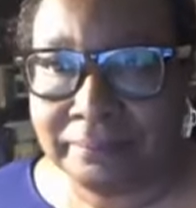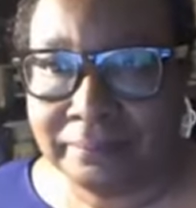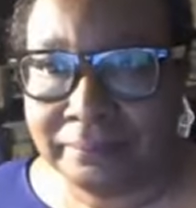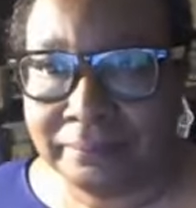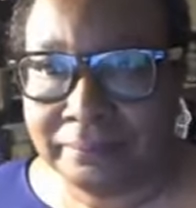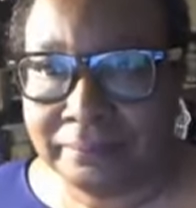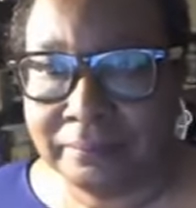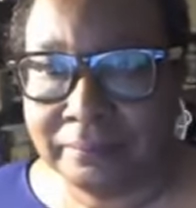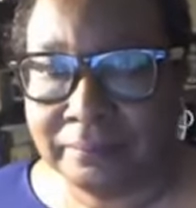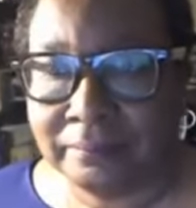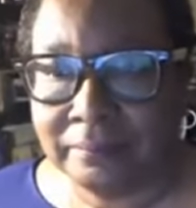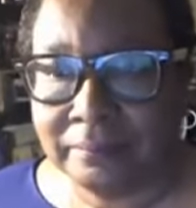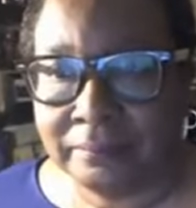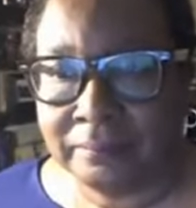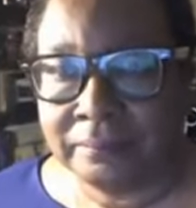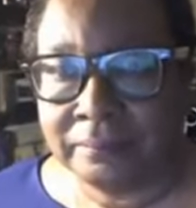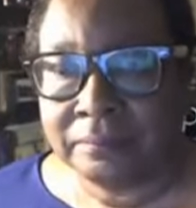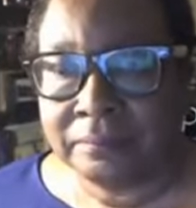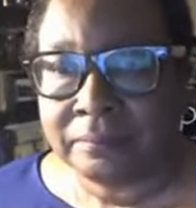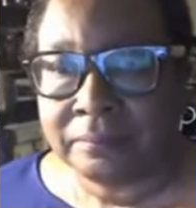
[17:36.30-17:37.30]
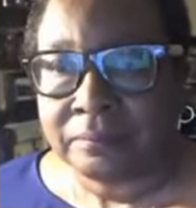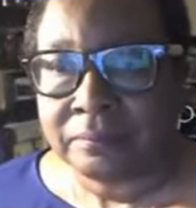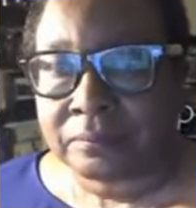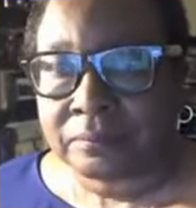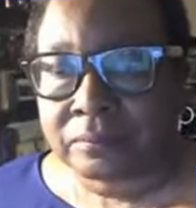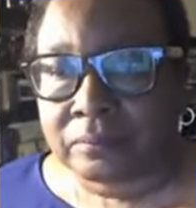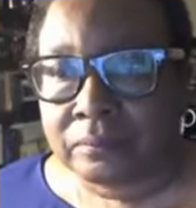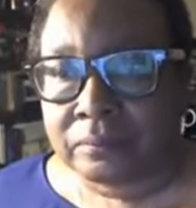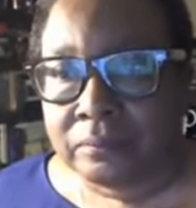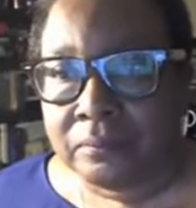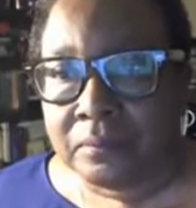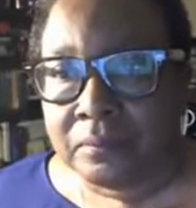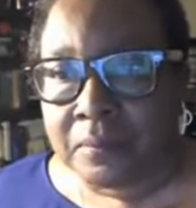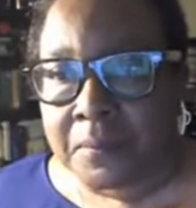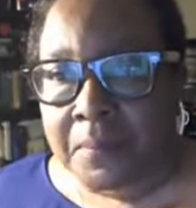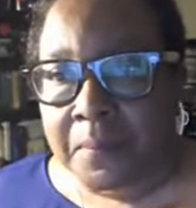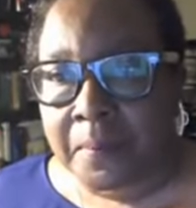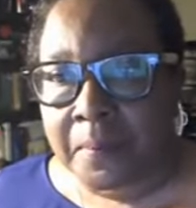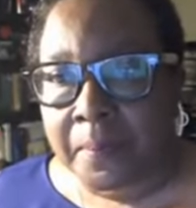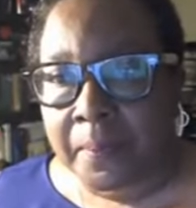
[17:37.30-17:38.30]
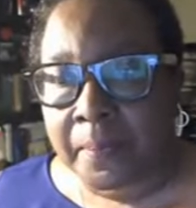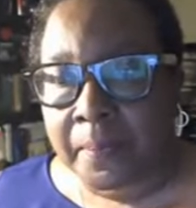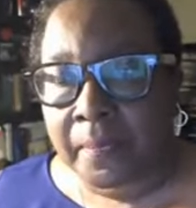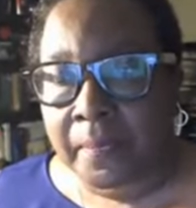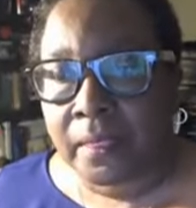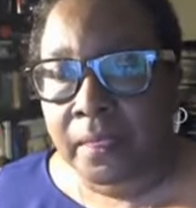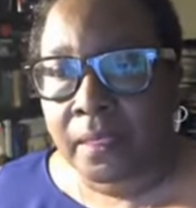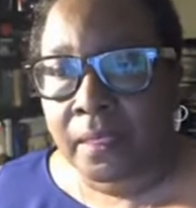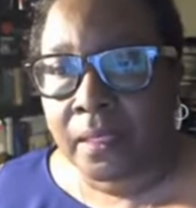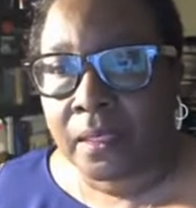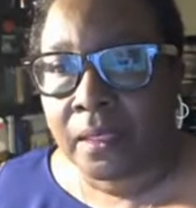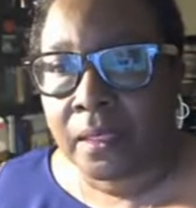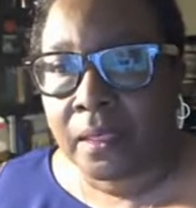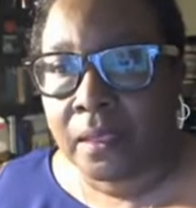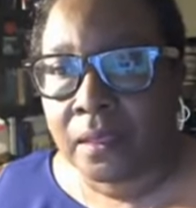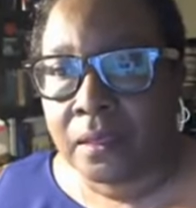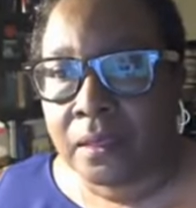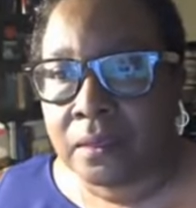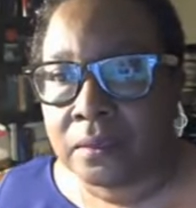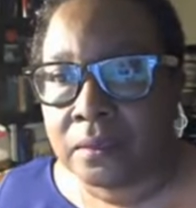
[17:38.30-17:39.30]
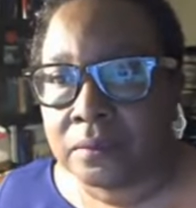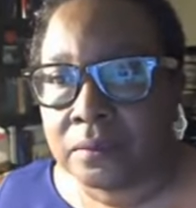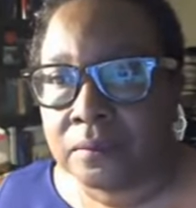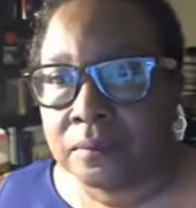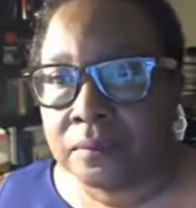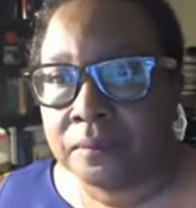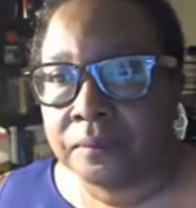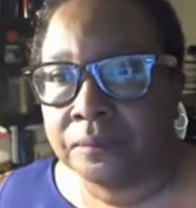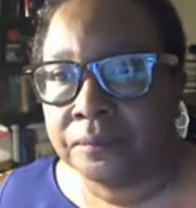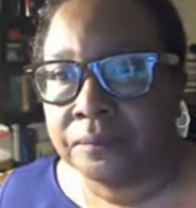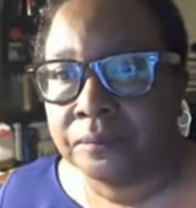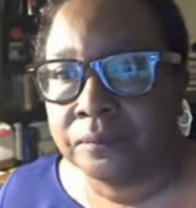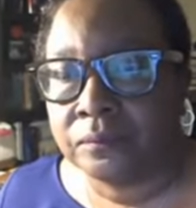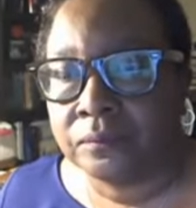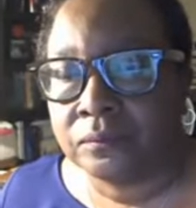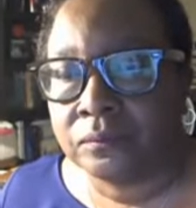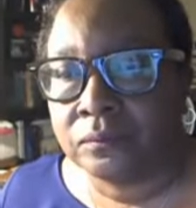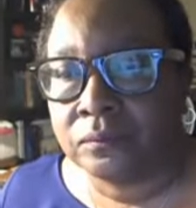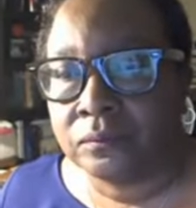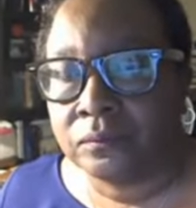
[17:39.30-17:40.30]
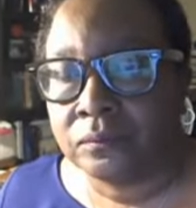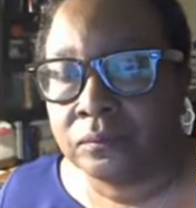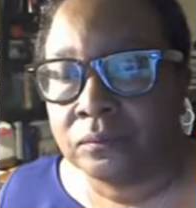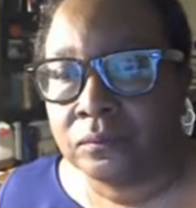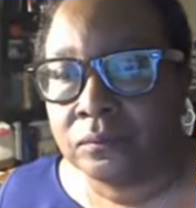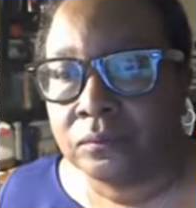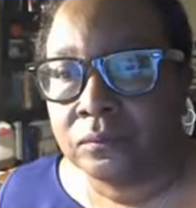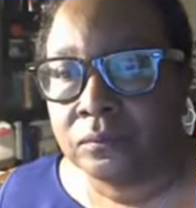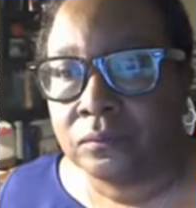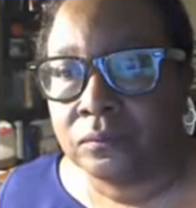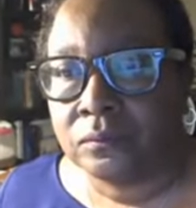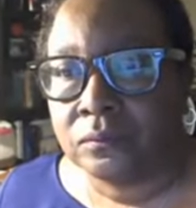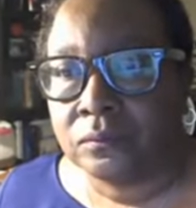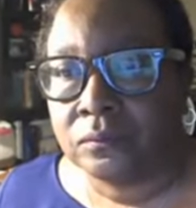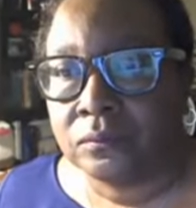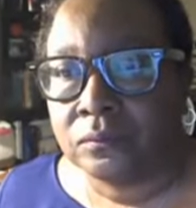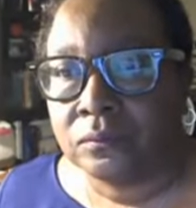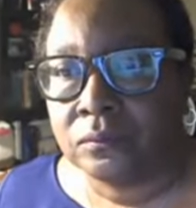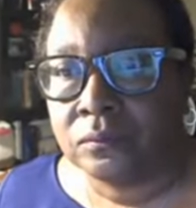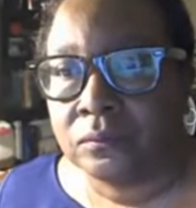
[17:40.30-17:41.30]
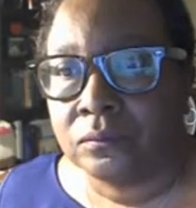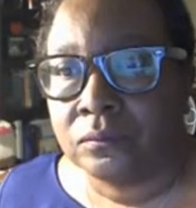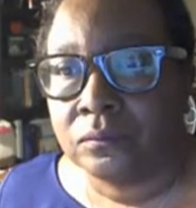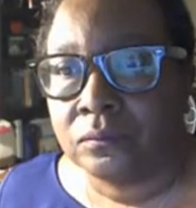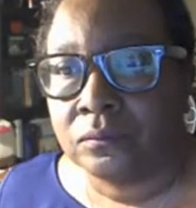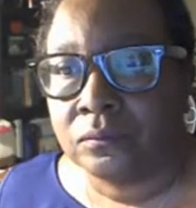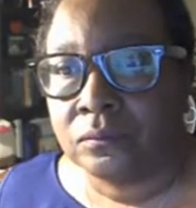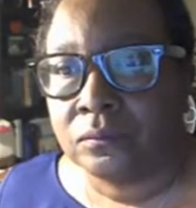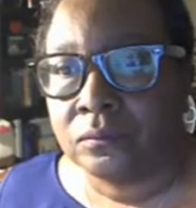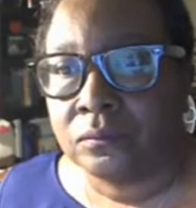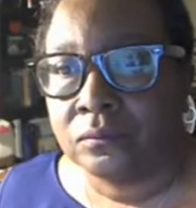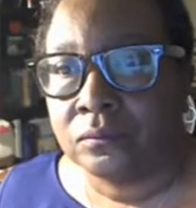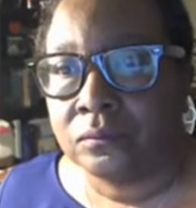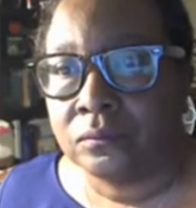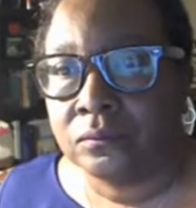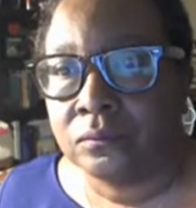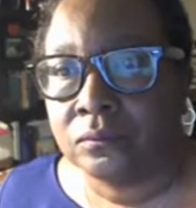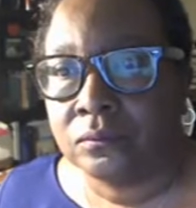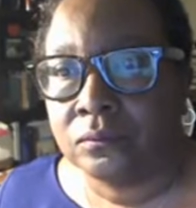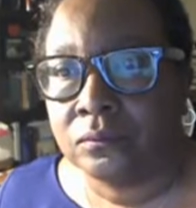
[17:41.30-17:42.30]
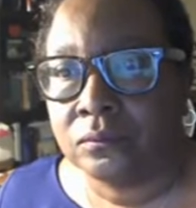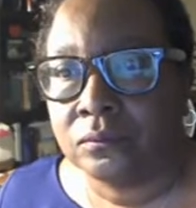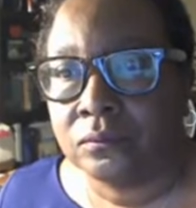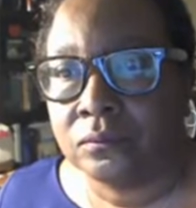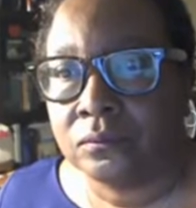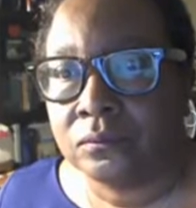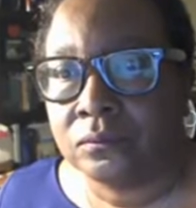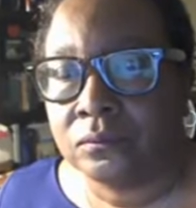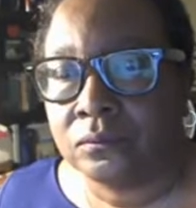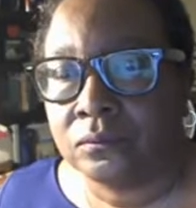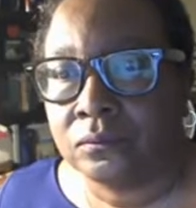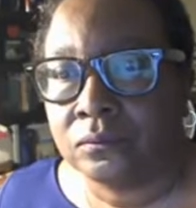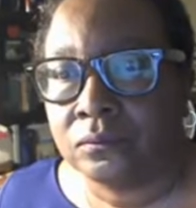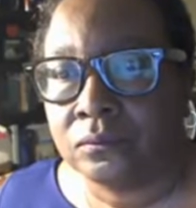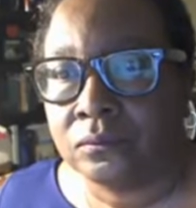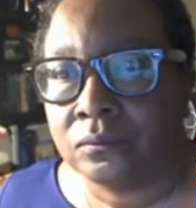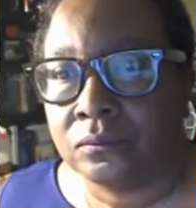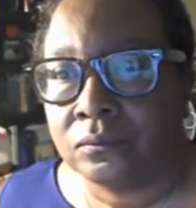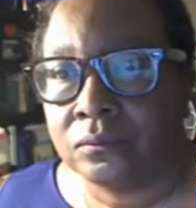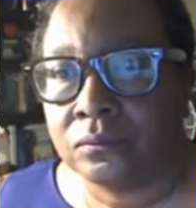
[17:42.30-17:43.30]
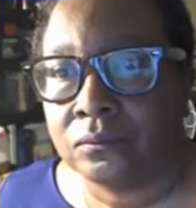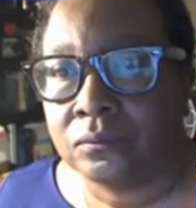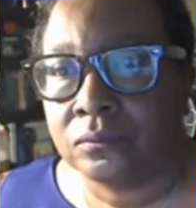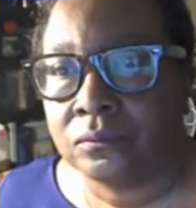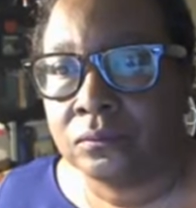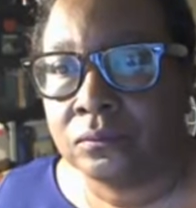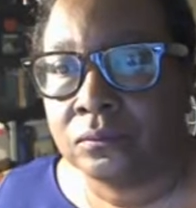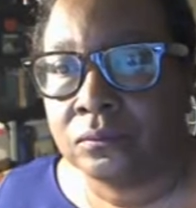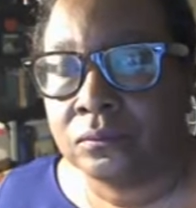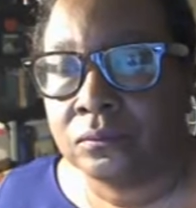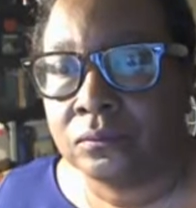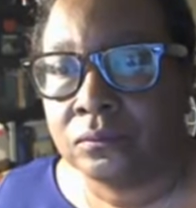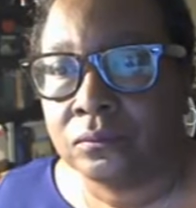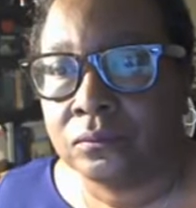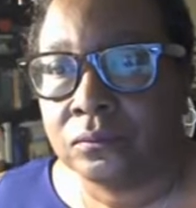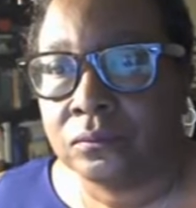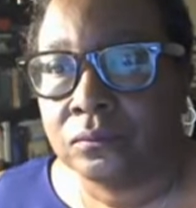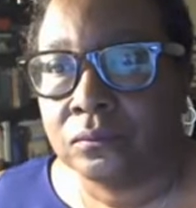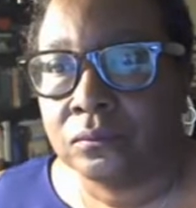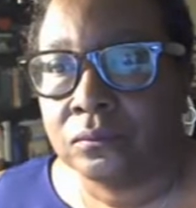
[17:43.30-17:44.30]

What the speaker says: No words are spoken by the person on screen.